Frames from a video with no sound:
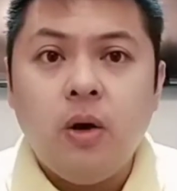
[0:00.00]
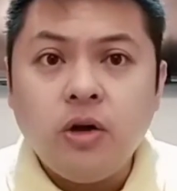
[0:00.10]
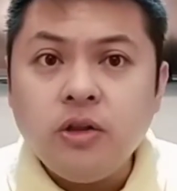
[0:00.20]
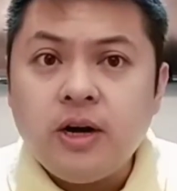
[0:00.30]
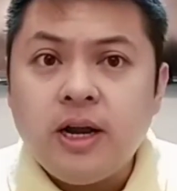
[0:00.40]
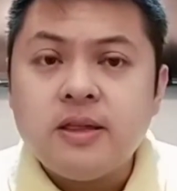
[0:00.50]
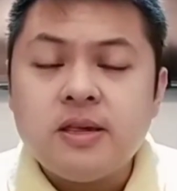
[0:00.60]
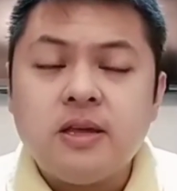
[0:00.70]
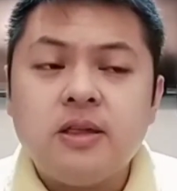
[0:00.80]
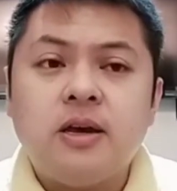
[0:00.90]

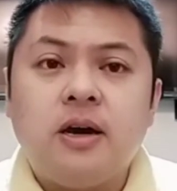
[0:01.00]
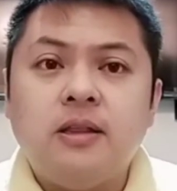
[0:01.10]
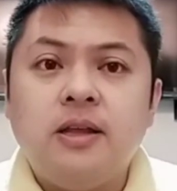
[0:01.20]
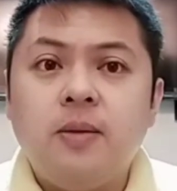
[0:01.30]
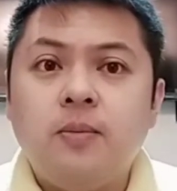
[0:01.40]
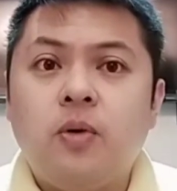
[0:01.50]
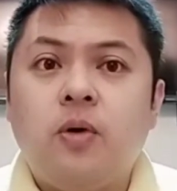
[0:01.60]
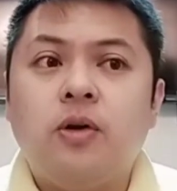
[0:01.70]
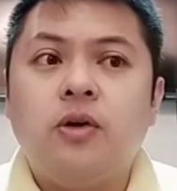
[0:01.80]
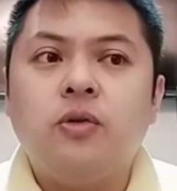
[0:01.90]
authorizes the
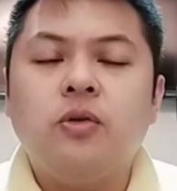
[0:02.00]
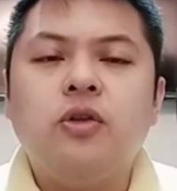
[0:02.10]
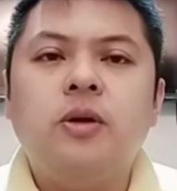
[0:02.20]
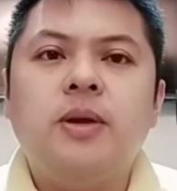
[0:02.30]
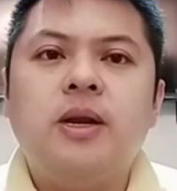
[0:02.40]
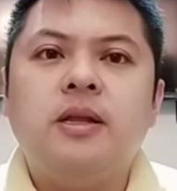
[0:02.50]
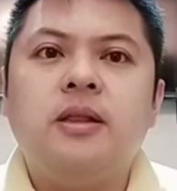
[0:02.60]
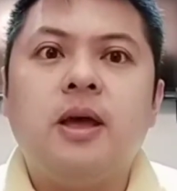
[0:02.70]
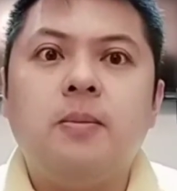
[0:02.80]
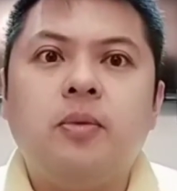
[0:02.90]
employer to terminate
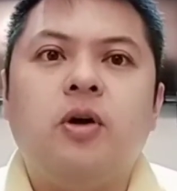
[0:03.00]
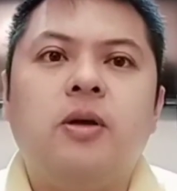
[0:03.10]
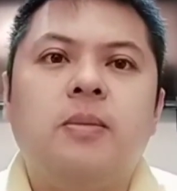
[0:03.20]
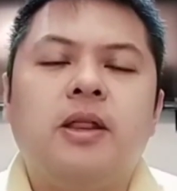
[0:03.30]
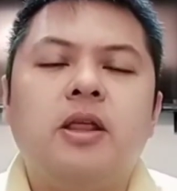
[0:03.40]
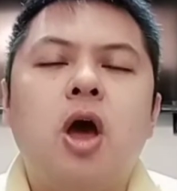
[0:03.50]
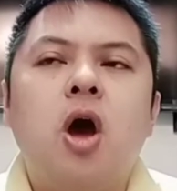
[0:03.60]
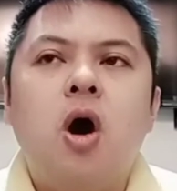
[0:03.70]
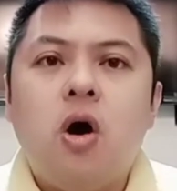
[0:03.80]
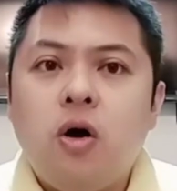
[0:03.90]
the employment
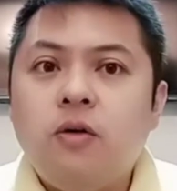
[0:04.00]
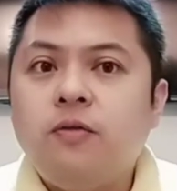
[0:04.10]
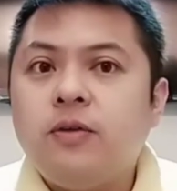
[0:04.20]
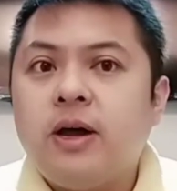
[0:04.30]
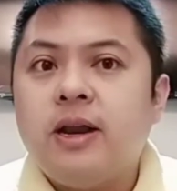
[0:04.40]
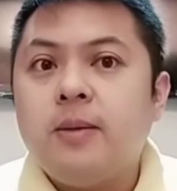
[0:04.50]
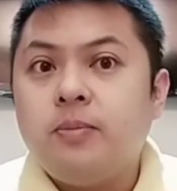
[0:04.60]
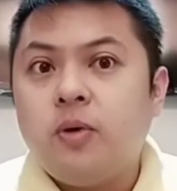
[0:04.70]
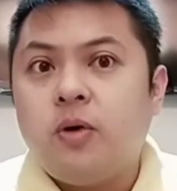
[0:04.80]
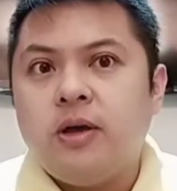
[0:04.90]
of an
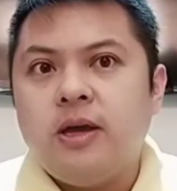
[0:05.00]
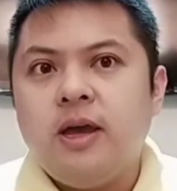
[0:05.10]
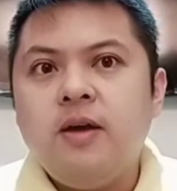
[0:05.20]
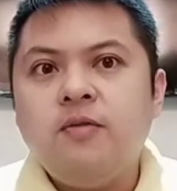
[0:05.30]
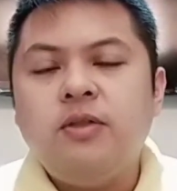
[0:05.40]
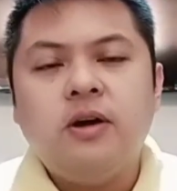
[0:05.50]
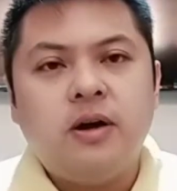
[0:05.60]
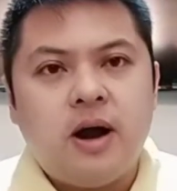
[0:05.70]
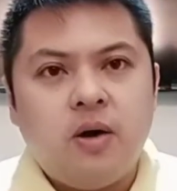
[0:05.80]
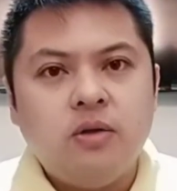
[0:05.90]
employee if the
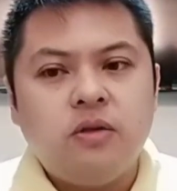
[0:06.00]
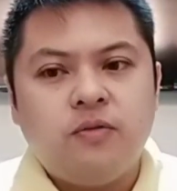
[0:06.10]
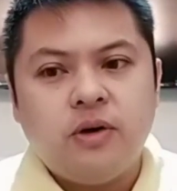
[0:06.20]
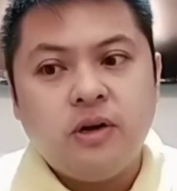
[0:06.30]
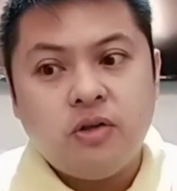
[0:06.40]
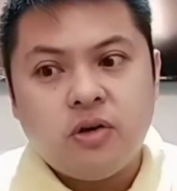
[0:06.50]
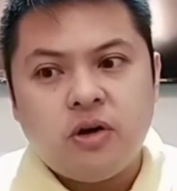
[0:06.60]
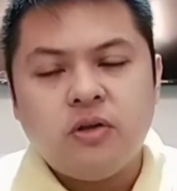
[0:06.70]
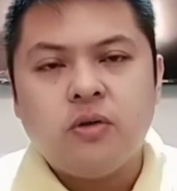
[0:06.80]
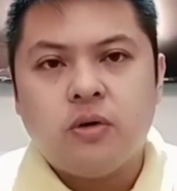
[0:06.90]
grounds for the
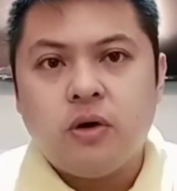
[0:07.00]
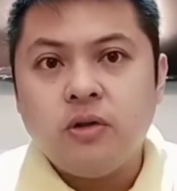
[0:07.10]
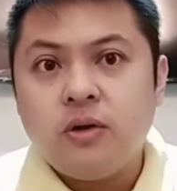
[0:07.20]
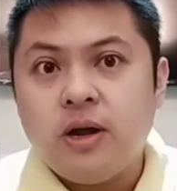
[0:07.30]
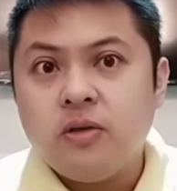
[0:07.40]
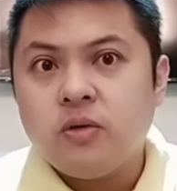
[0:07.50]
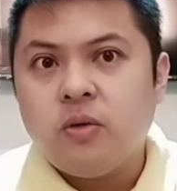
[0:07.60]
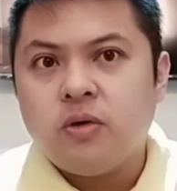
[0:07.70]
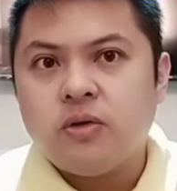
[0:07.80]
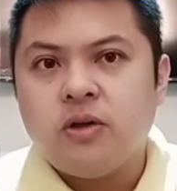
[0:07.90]
just or authorized
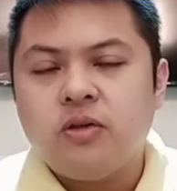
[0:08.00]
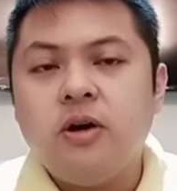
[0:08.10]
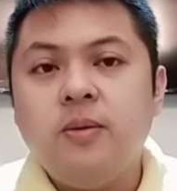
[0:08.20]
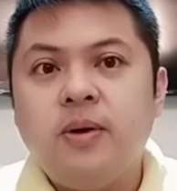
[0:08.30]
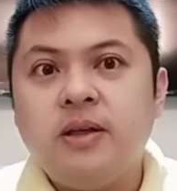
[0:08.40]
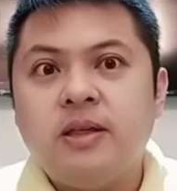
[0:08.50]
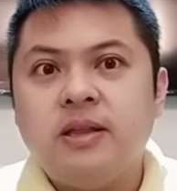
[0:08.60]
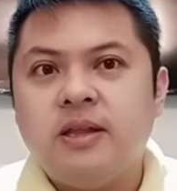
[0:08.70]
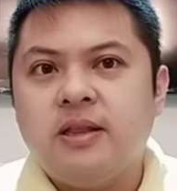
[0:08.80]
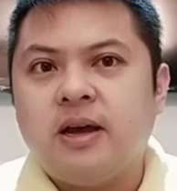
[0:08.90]
causes are
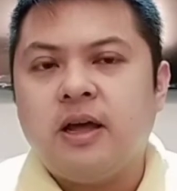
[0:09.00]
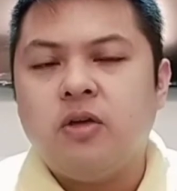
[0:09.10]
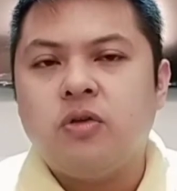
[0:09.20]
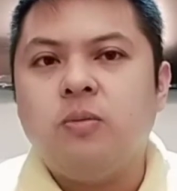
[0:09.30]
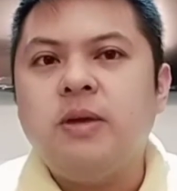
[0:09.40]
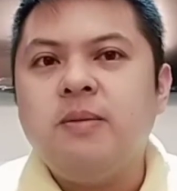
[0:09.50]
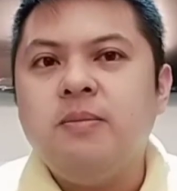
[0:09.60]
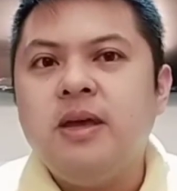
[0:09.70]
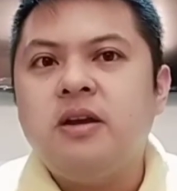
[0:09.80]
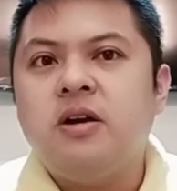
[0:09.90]
present in the case. So
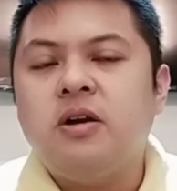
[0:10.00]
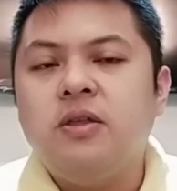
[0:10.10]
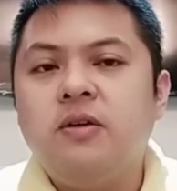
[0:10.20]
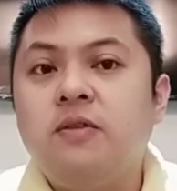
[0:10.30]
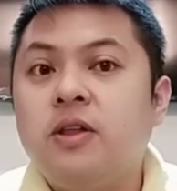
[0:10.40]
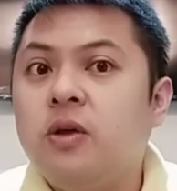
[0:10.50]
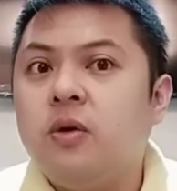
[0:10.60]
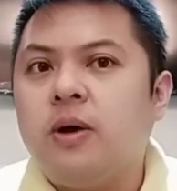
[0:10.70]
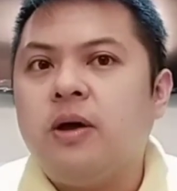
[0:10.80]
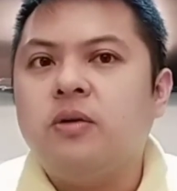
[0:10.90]
maybe in another
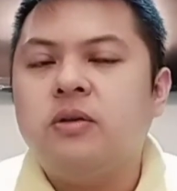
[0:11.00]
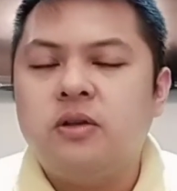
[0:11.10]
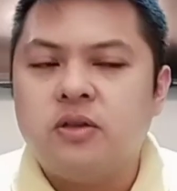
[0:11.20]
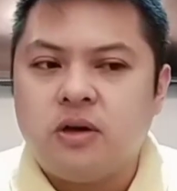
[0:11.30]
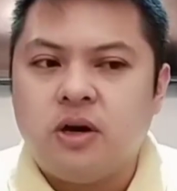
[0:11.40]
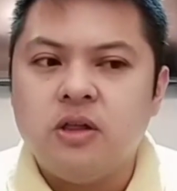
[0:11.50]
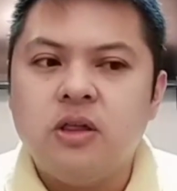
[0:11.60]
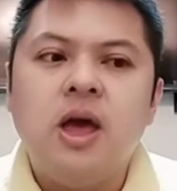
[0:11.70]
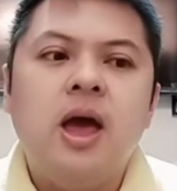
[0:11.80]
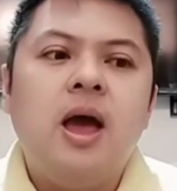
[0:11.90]
video I could
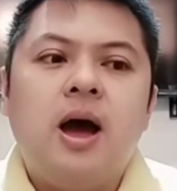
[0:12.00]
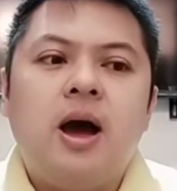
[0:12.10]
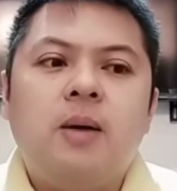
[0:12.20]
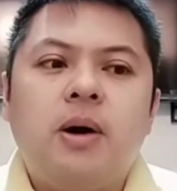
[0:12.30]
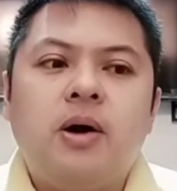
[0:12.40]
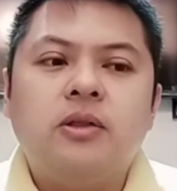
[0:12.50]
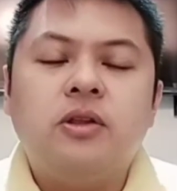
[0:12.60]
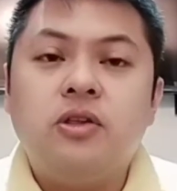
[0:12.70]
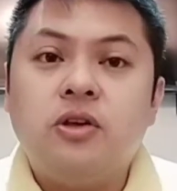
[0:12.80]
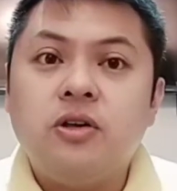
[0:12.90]
discuss about
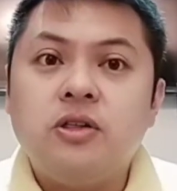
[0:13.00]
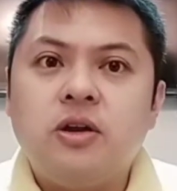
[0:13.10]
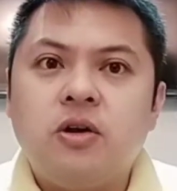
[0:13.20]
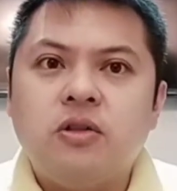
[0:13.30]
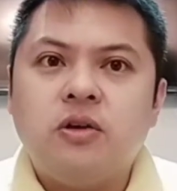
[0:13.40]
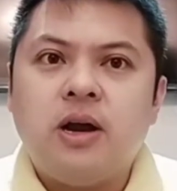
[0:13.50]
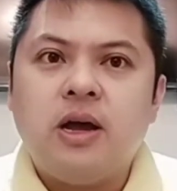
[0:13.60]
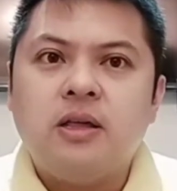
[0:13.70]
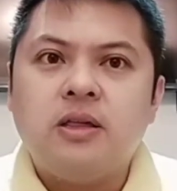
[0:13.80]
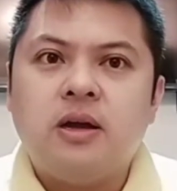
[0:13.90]
the just and
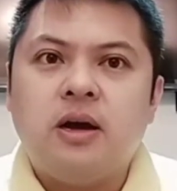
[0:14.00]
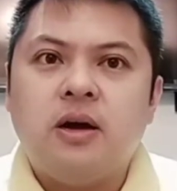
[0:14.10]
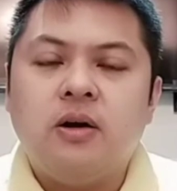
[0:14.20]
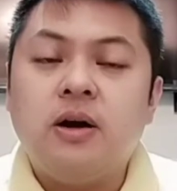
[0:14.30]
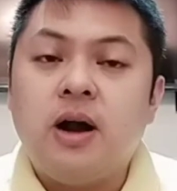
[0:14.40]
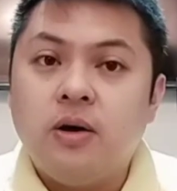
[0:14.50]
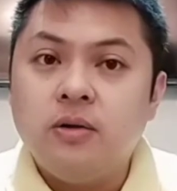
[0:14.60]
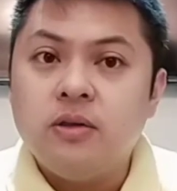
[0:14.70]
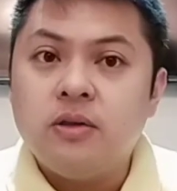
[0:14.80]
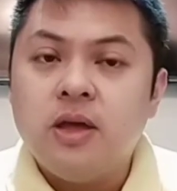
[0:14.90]
authorized
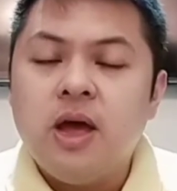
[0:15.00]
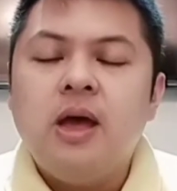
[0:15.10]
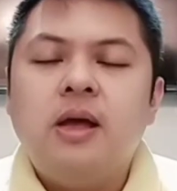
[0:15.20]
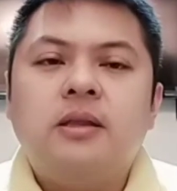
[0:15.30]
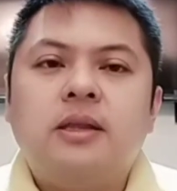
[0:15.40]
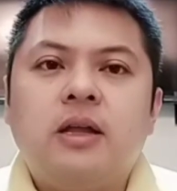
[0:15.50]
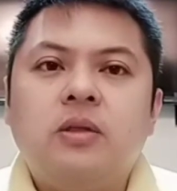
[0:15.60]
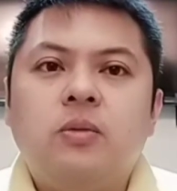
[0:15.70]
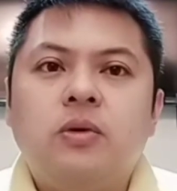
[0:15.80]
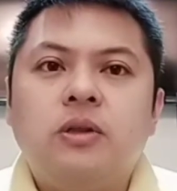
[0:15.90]
grounds that
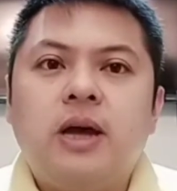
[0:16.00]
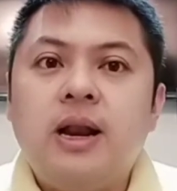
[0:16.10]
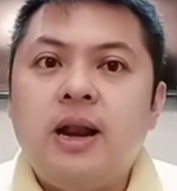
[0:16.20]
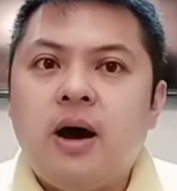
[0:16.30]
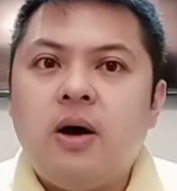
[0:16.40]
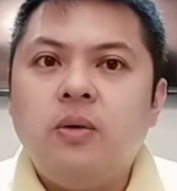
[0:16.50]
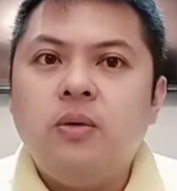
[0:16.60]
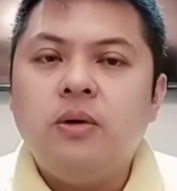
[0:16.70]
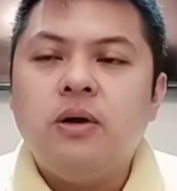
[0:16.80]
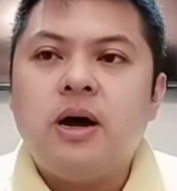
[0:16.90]
would
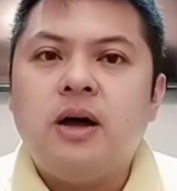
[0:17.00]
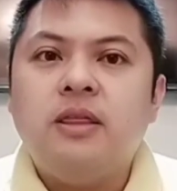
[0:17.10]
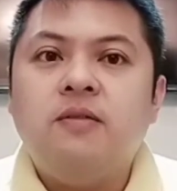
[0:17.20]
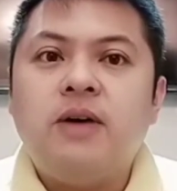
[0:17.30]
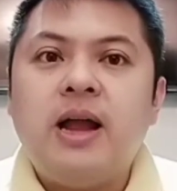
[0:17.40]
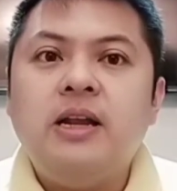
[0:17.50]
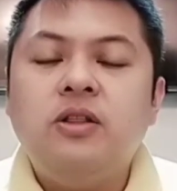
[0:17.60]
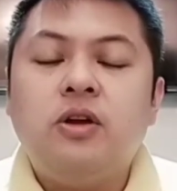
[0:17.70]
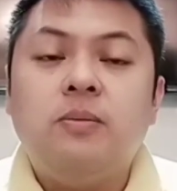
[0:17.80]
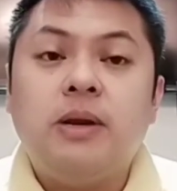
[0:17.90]
allow the valid
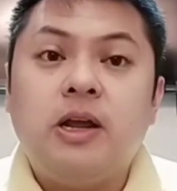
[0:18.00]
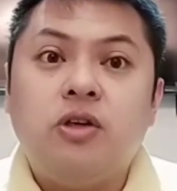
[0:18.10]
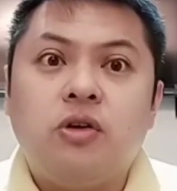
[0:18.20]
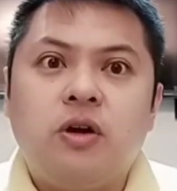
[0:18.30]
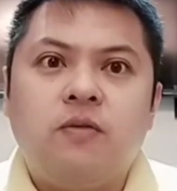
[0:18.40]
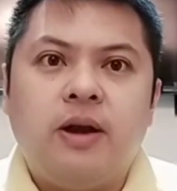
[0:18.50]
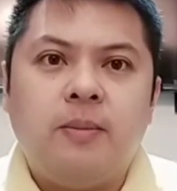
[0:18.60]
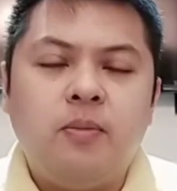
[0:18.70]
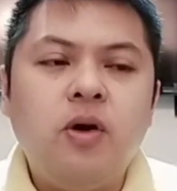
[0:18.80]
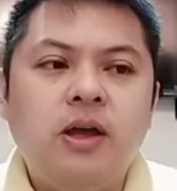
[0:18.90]
termination of an
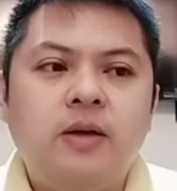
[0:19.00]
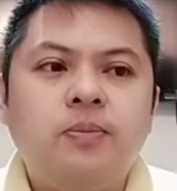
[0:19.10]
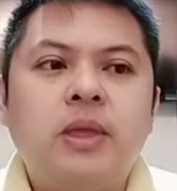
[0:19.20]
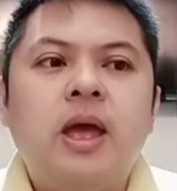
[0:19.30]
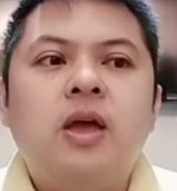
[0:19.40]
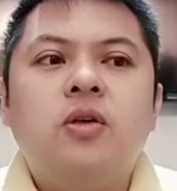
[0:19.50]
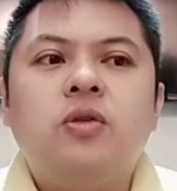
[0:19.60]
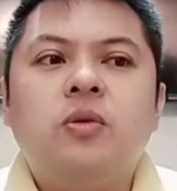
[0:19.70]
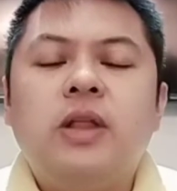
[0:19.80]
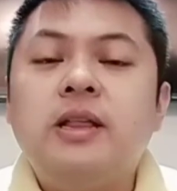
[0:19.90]
employee.
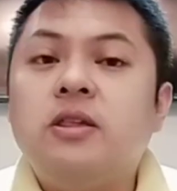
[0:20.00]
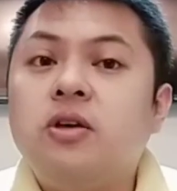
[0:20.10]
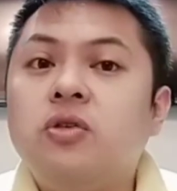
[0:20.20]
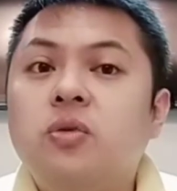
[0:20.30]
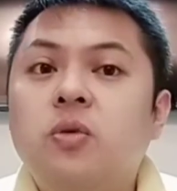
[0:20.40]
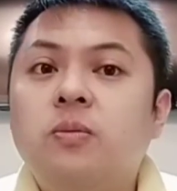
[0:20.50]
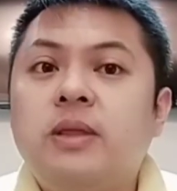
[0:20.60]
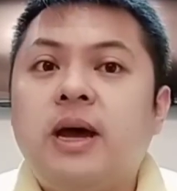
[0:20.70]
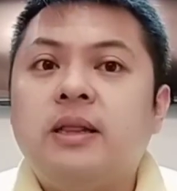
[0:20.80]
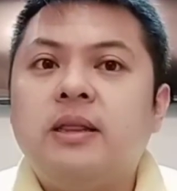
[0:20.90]
So let's assume
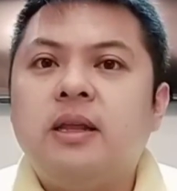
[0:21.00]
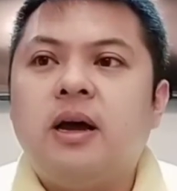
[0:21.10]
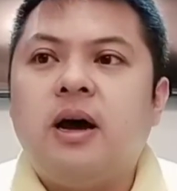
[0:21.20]
that